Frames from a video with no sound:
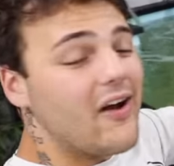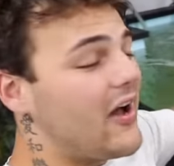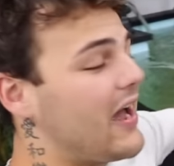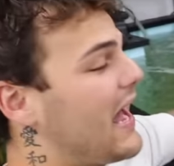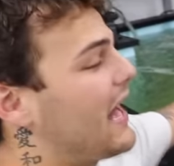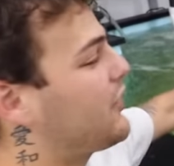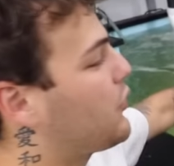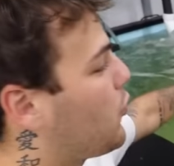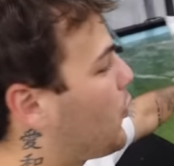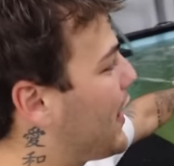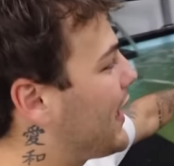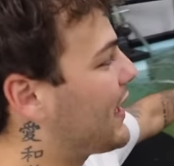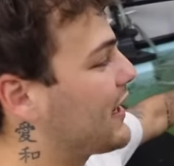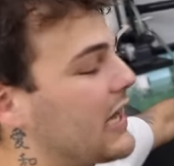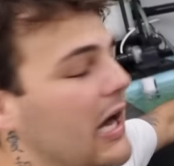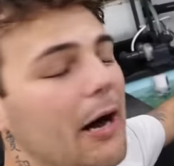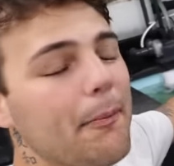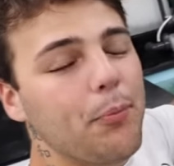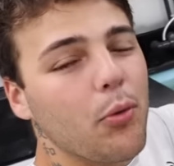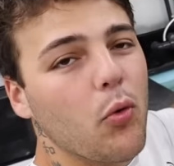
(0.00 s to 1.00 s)
I had to wait a
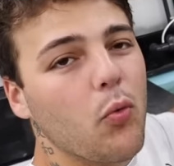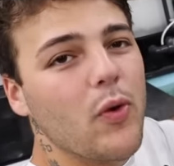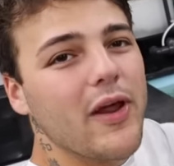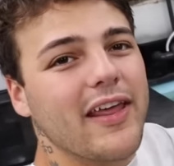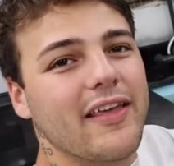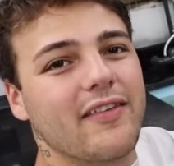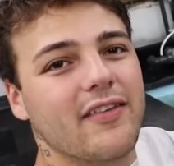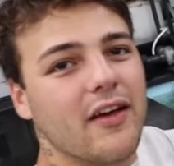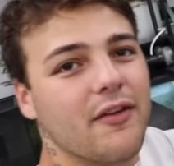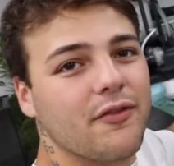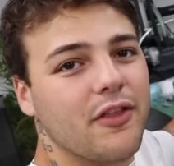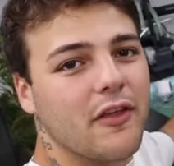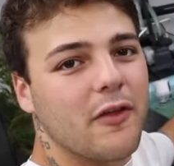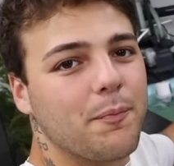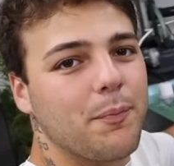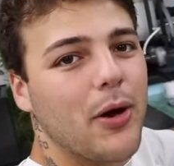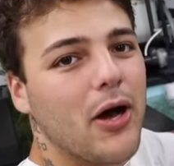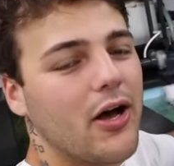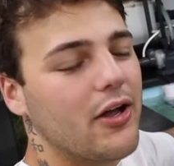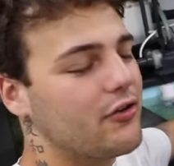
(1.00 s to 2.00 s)
couple weeks of this
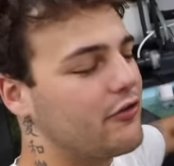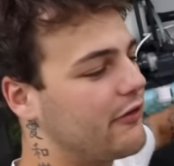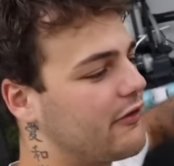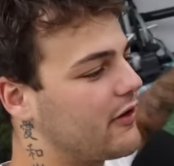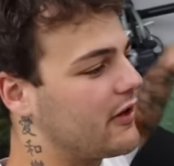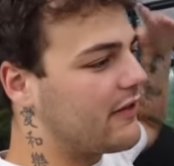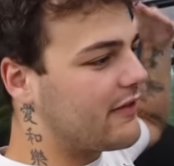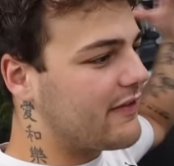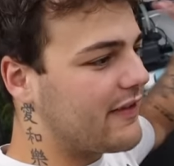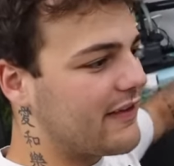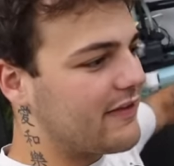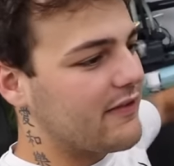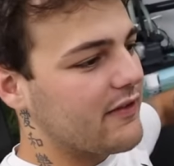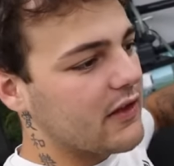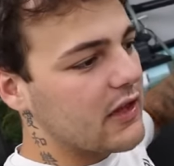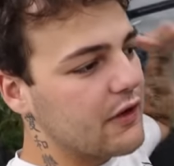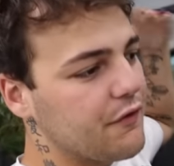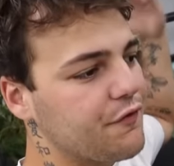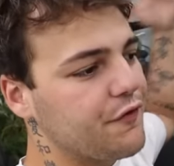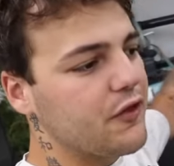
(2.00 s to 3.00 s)
pond just
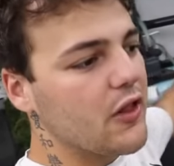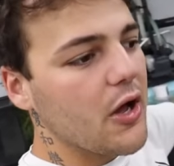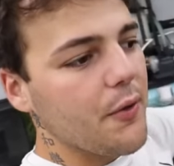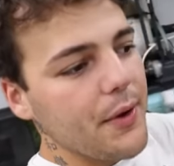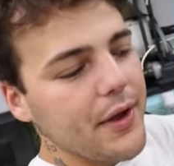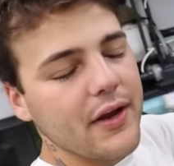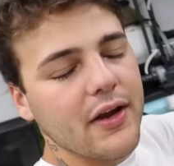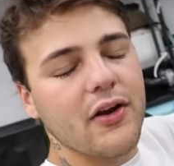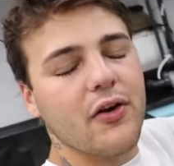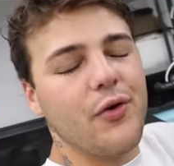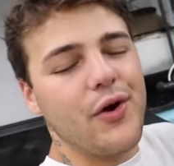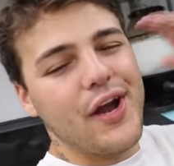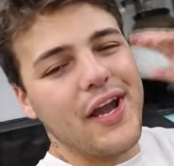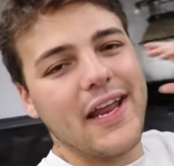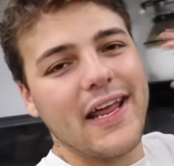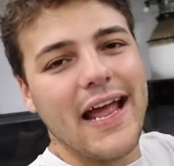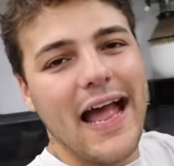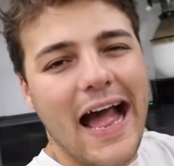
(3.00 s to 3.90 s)
consistently flowing, creating